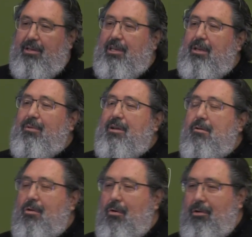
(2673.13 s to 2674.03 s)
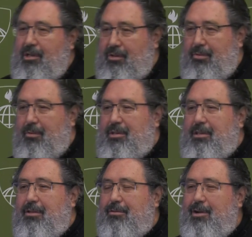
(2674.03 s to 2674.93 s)
Even our colleagues from the
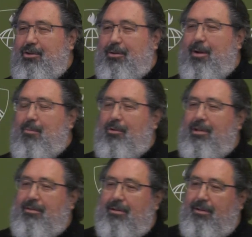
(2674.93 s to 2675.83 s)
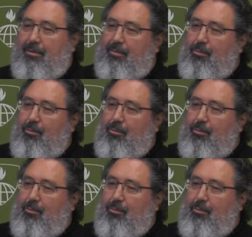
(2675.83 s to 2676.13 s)
International Monetary